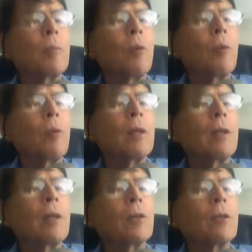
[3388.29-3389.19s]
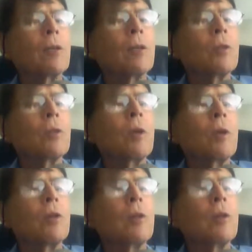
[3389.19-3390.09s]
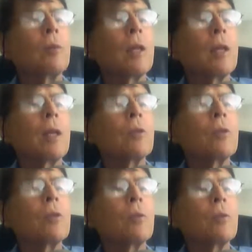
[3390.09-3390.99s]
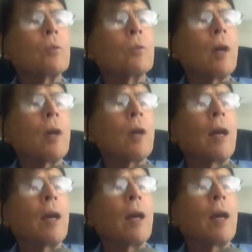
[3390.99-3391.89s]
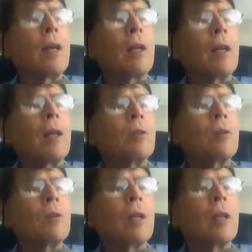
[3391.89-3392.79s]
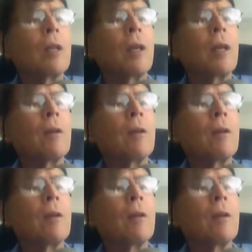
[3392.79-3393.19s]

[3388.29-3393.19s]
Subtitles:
Wait until you're ready to try it out, and then sign up then.